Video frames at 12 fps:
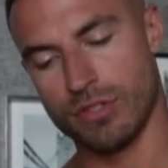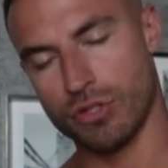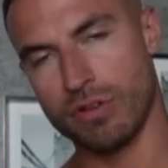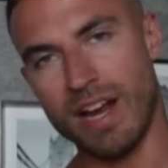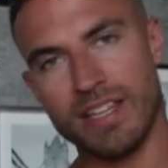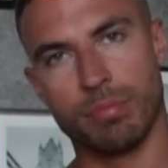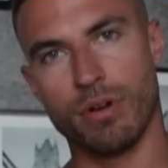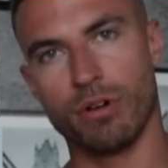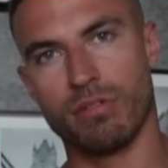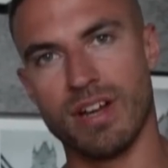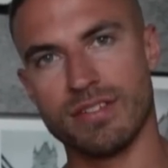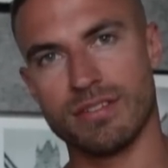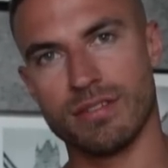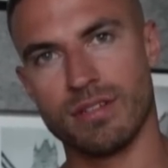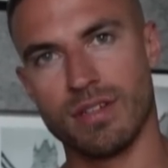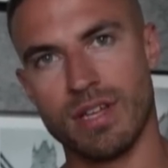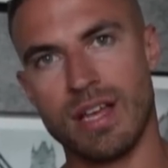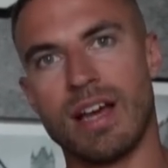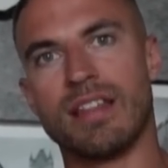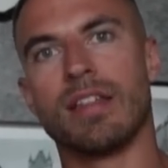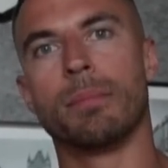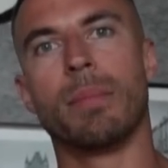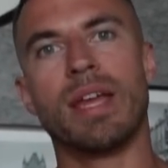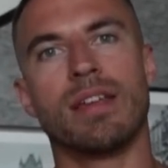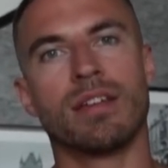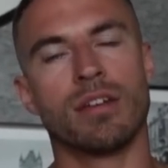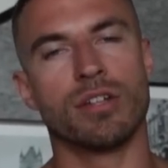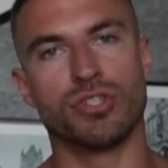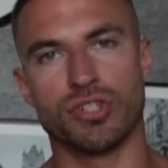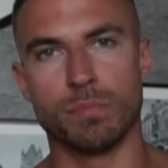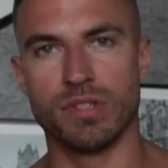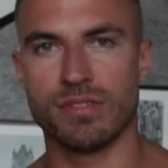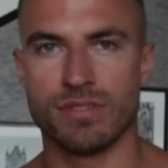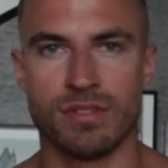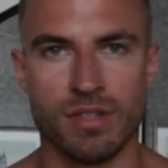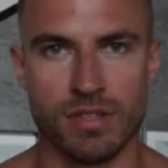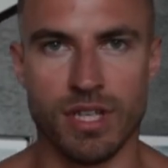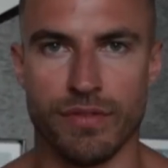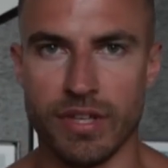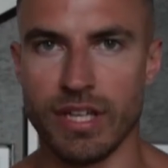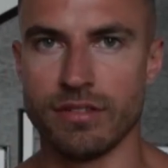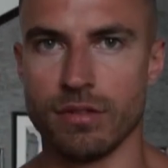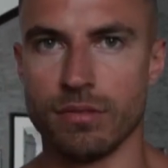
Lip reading: track your progress and then make adjustments if you need